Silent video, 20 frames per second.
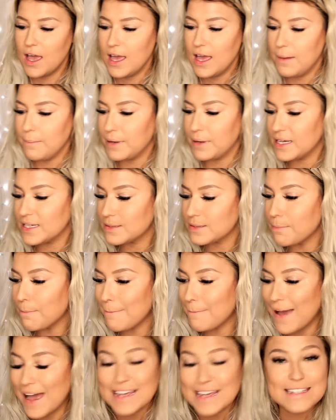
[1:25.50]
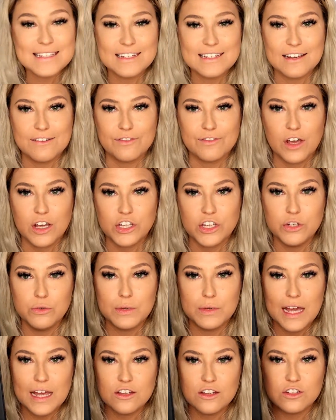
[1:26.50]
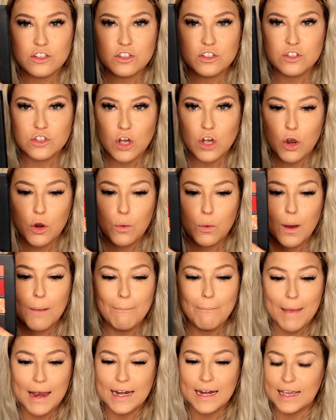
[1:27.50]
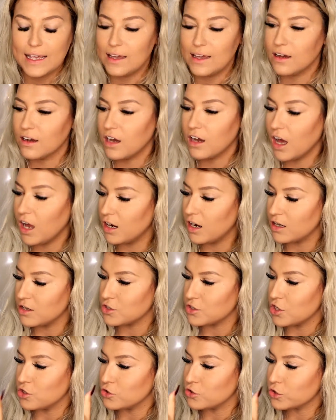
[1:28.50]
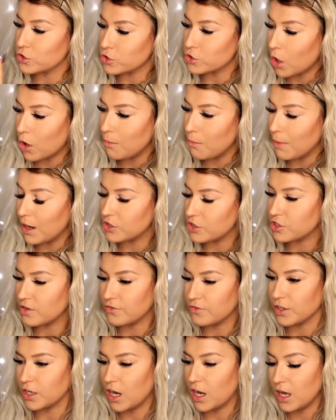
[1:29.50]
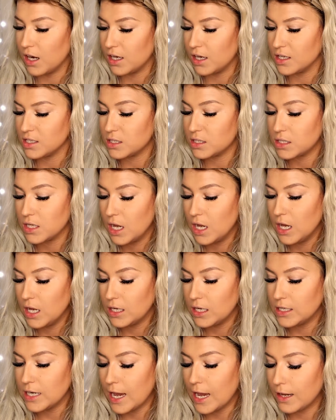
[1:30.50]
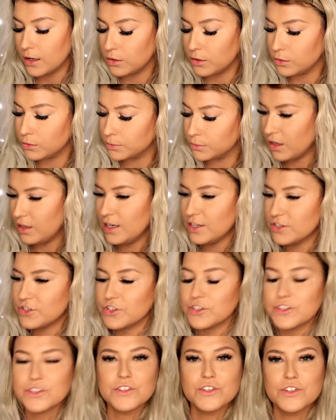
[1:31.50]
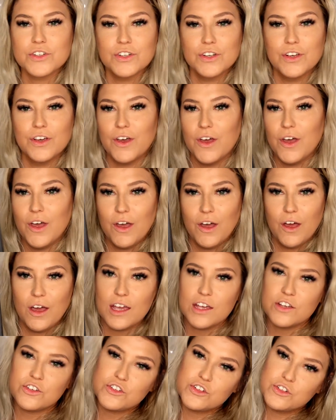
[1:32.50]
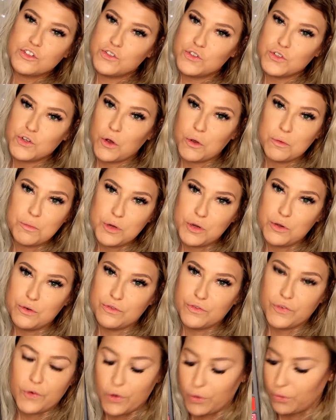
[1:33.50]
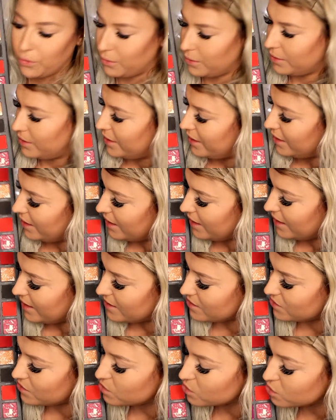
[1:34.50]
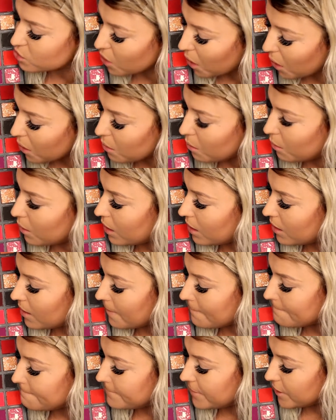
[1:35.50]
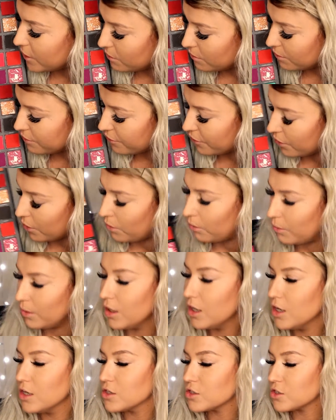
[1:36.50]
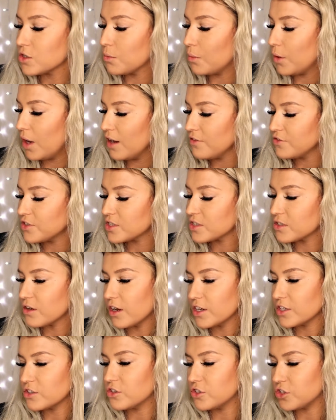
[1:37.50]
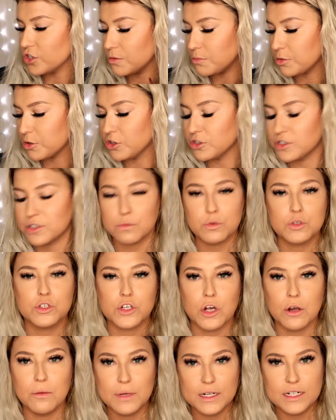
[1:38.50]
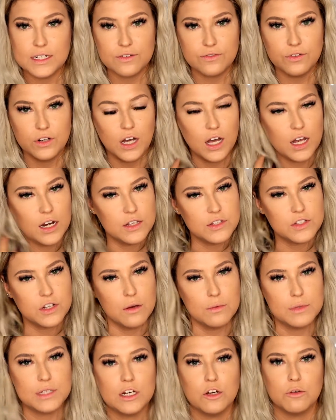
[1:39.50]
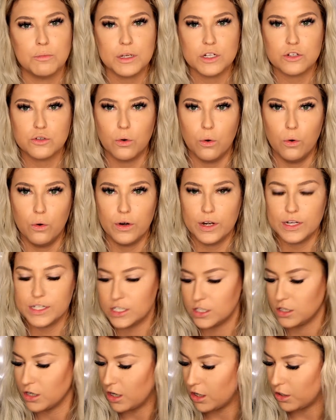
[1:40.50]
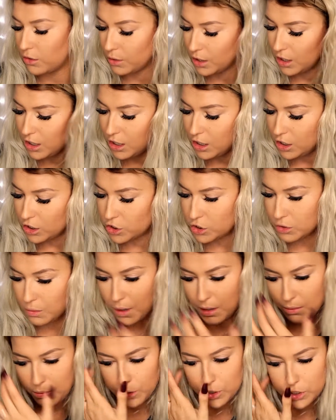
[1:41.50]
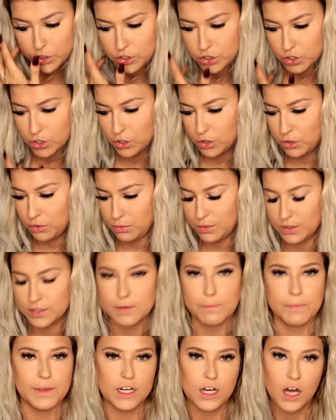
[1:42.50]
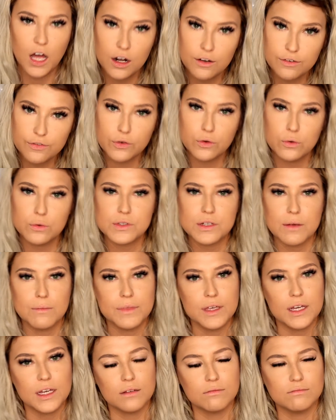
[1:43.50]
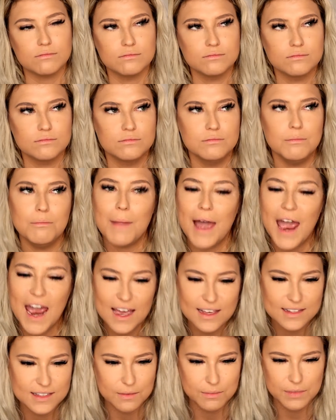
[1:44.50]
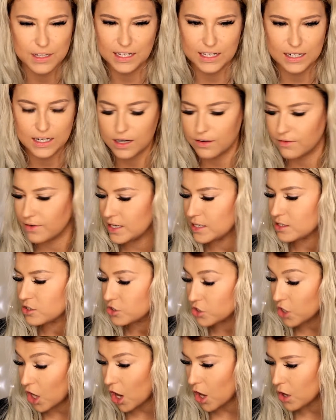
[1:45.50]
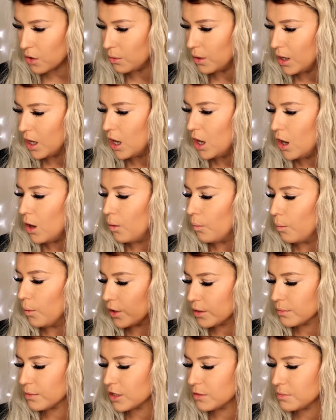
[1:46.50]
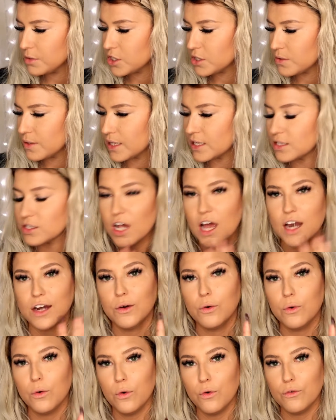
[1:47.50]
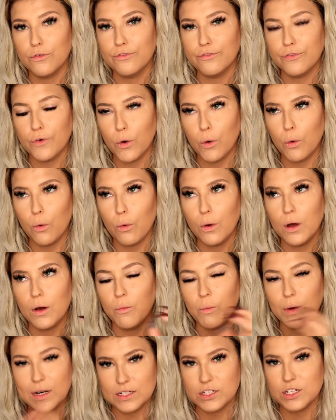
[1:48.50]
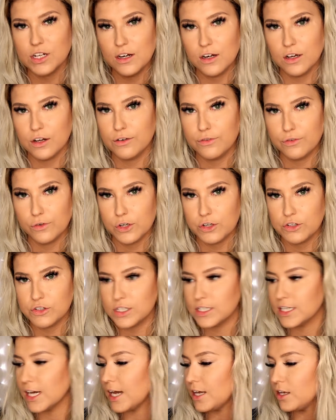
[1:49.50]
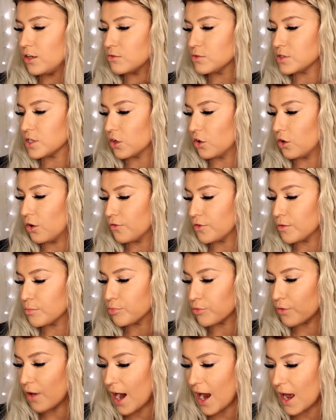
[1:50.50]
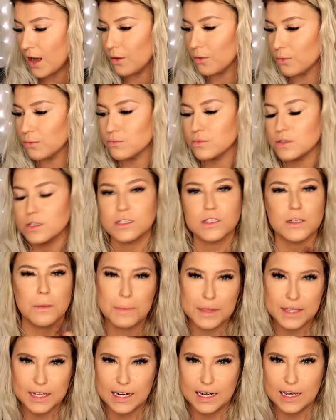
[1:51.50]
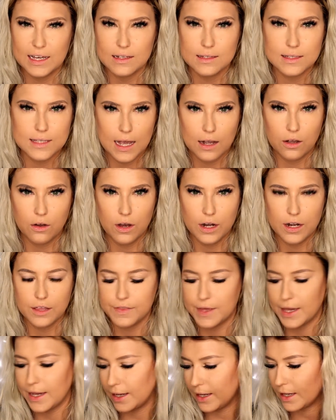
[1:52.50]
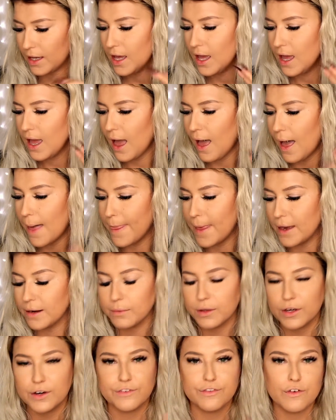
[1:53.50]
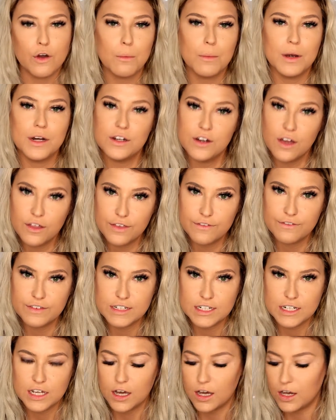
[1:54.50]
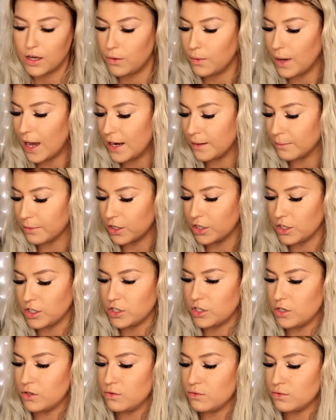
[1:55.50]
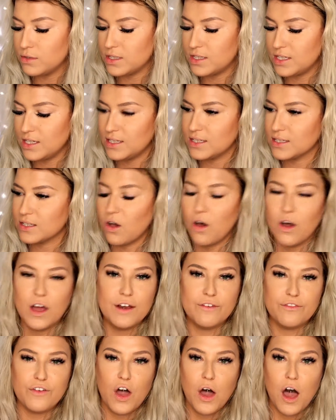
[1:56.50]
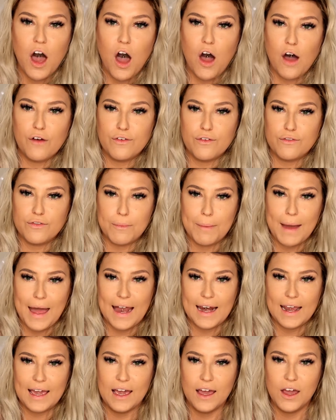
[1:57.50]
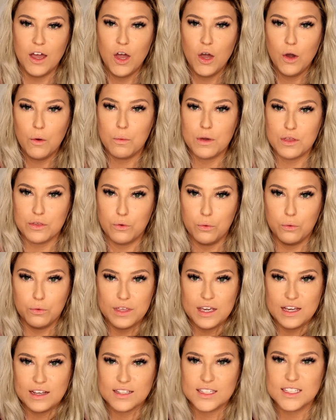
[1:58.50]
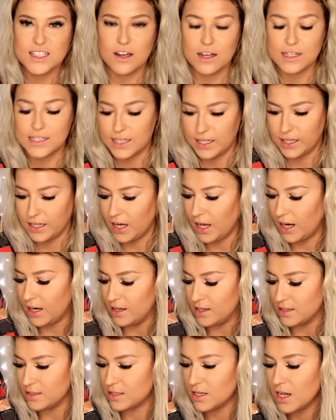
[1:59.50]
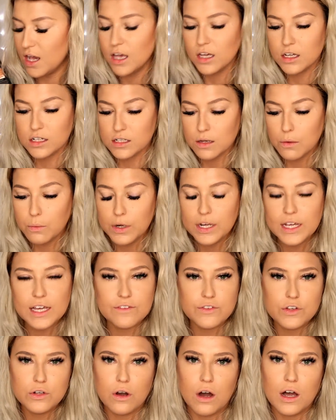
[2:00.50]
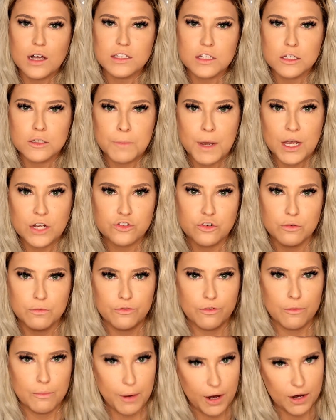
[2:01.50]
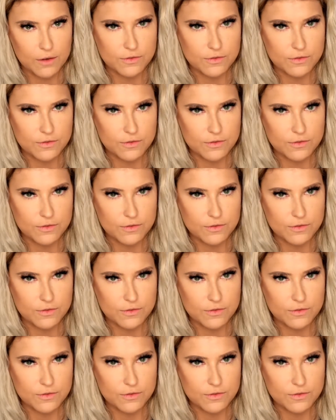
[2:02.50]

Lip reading: but it's massive. Like, you get so many colours and so much of the colours. Now, it's just so beautiful. It's so beautiful. So what I've decided to do, because there were so many different colours and I was a little bit torn, I didn't know, do I want to do something colourful, something matte, something glittery? So what I'm going to be doing is a full winter look for you today, using a lot of the browns, some of the glitters, that kind of thing. And then I'm going to film another video and I'm going to use this kind of half of the palette with all the exciting colours, because I want to give you guys a spectrum from both